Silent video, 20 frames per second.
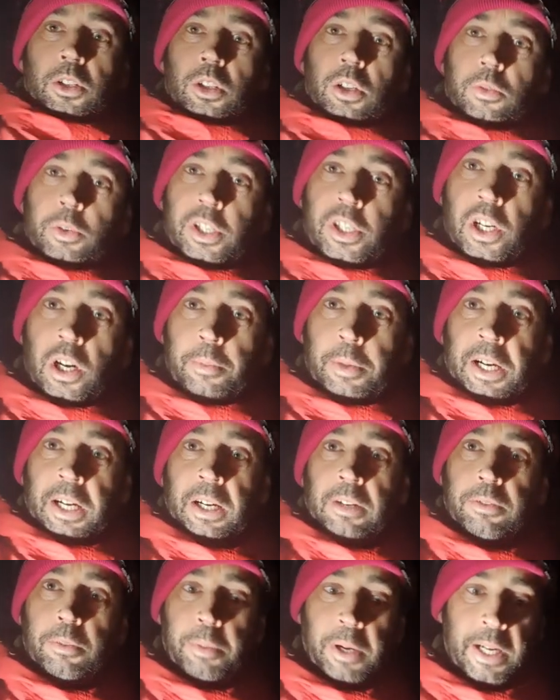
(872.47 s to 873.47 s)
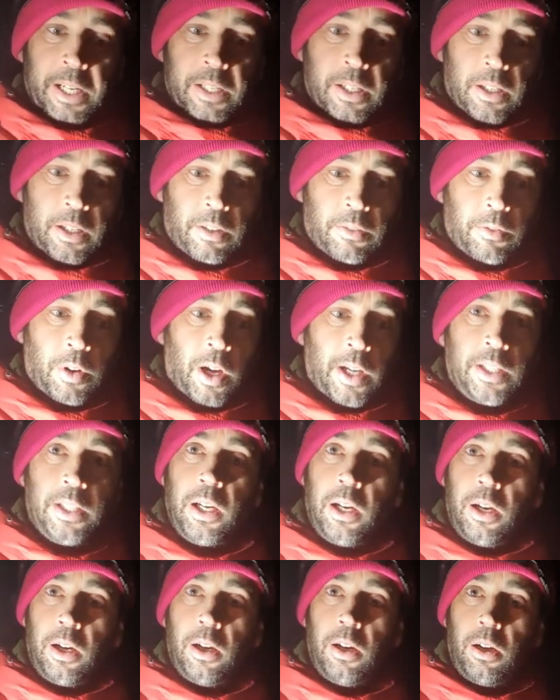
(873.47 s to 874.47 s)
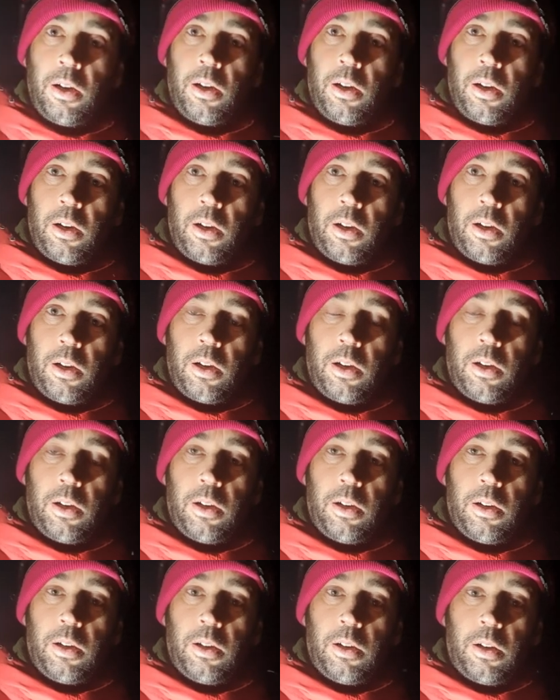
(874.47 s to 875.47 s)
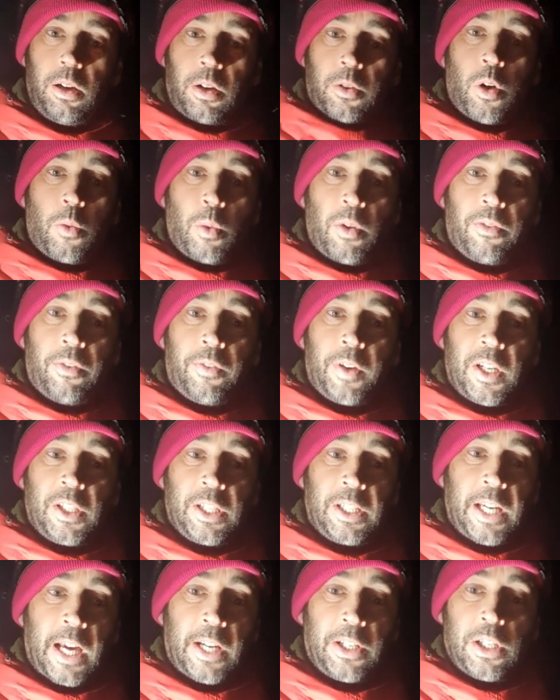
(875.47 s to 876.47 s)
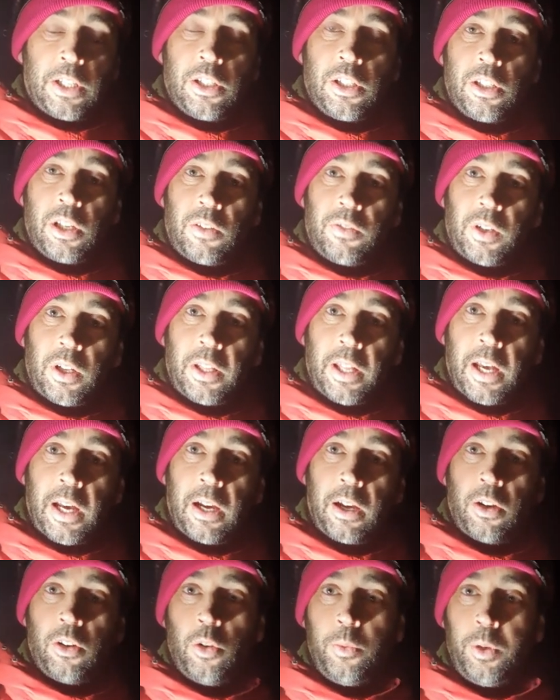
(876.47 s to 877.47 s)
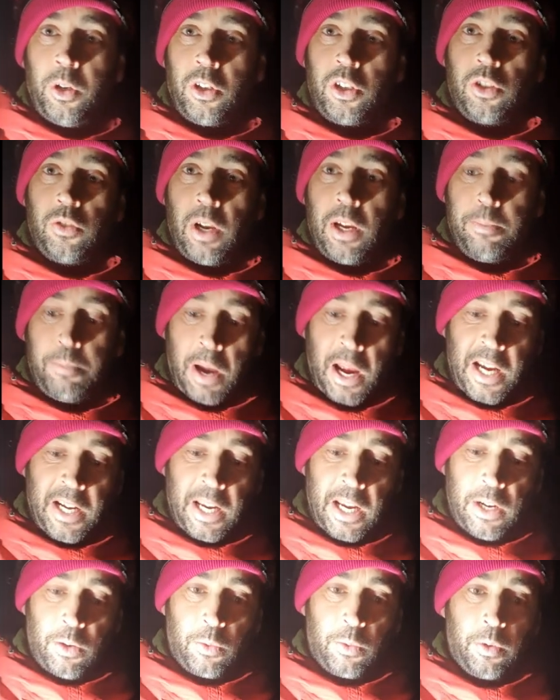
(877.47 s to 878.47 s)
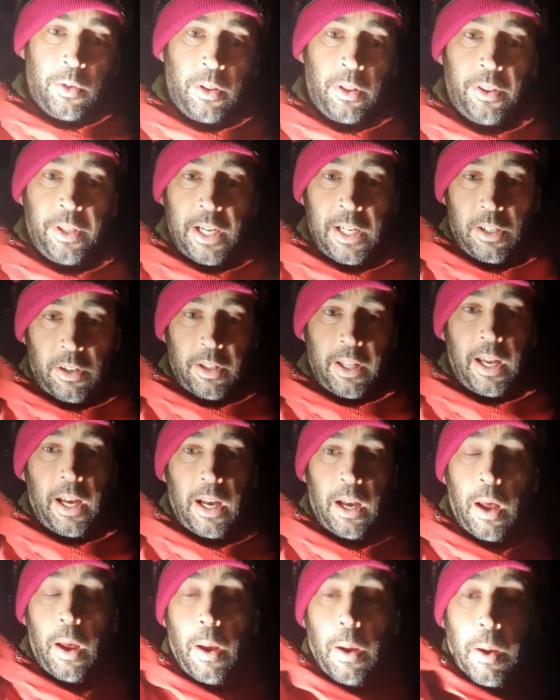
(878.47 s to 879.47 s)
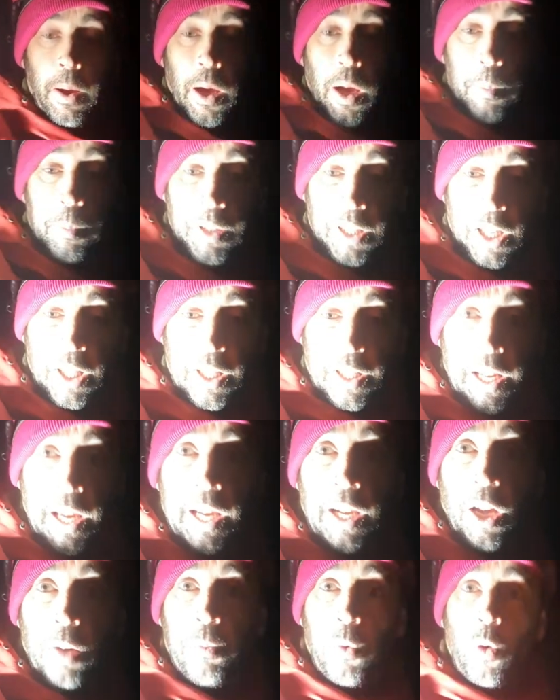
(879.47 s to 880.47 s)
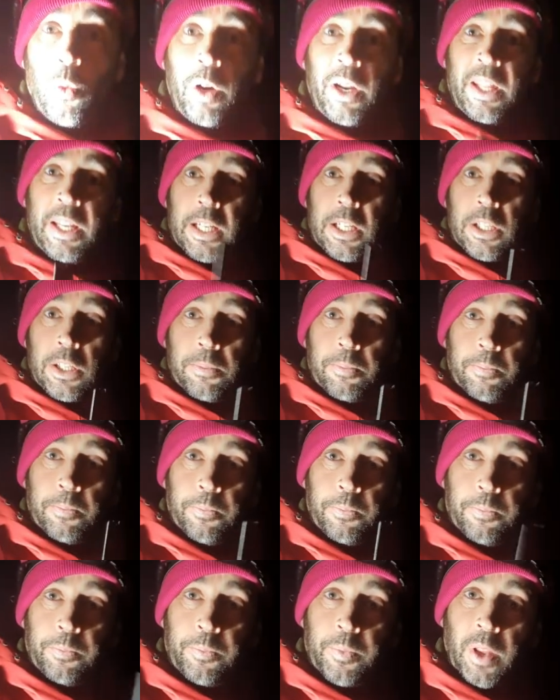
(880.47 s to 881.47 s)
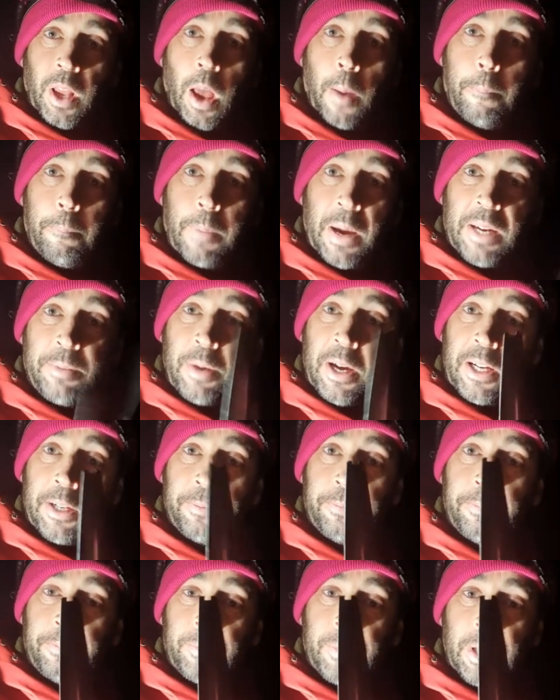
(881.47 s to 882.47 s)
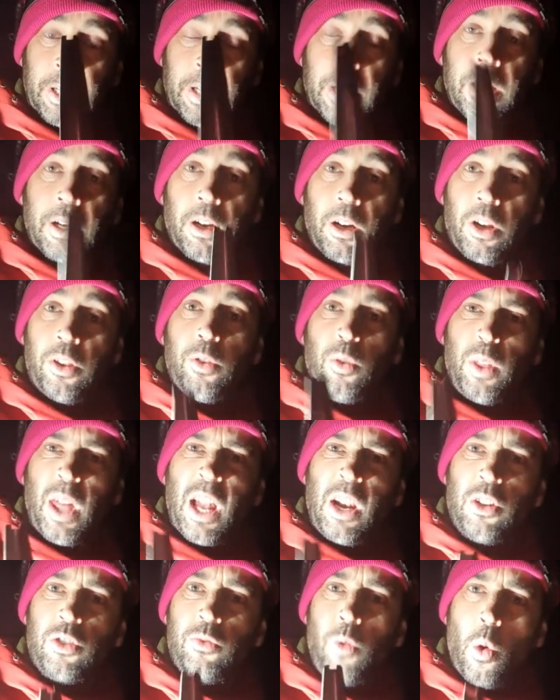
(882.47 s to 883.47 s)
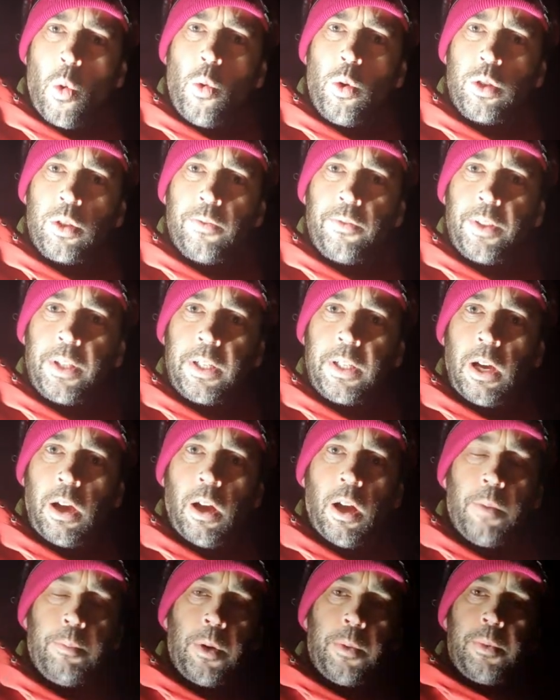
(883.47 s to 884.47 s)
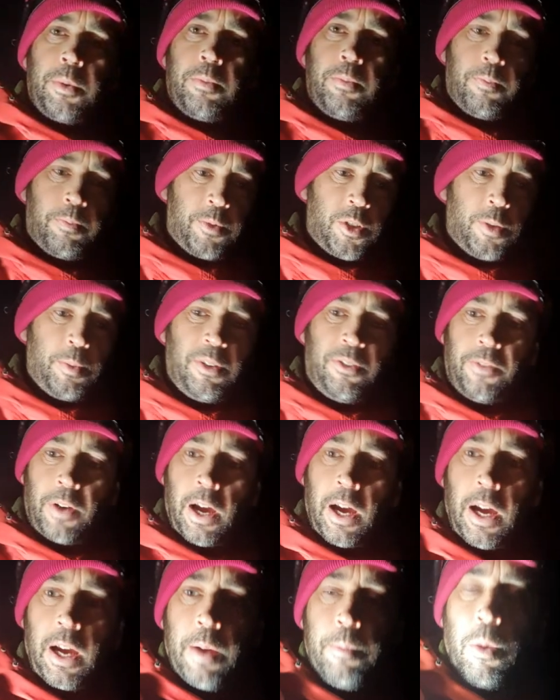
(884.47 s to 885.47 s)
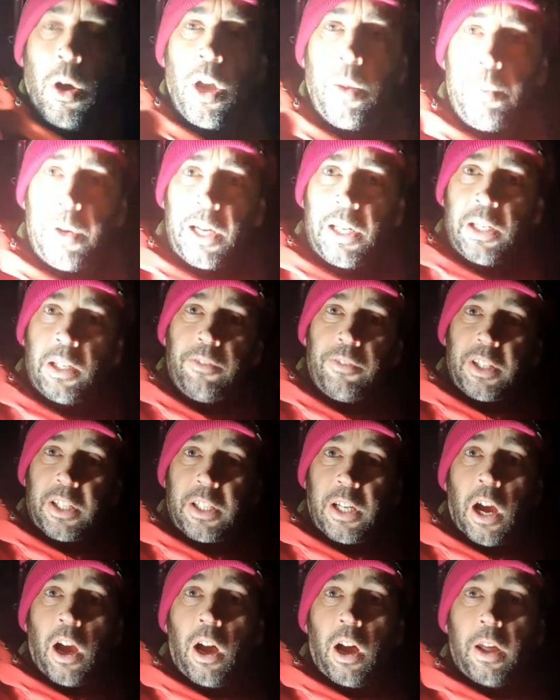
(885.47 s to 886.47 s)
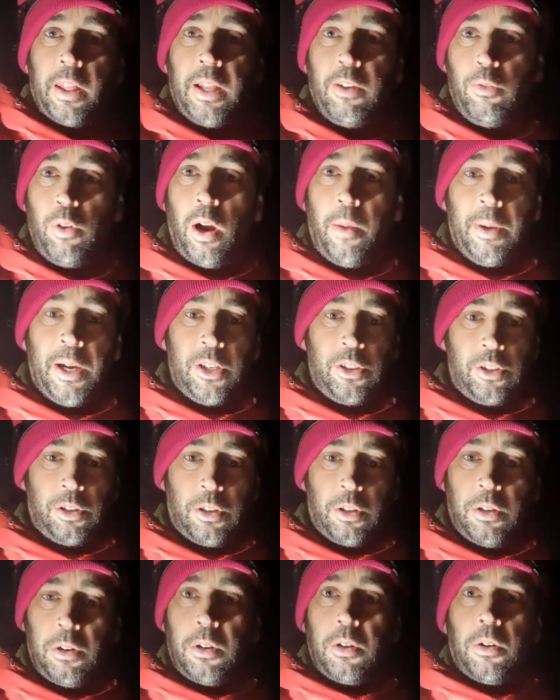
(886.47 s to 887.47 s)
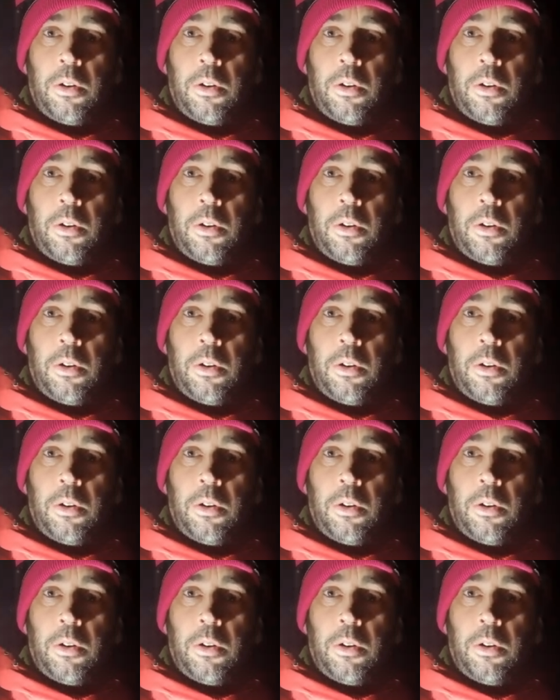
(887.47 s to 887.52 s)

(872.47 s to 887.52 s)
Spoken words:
2 of which are going back out for bait. Right. I'm not one for fancy gadgets and stuff like that. I'm normally like a straight baiting needle, things like that. The other day I bought one of these, a bait mate. And I thought that looks awesome for the carp. But to be fair, in my opinion, for the carp, they're rubbish.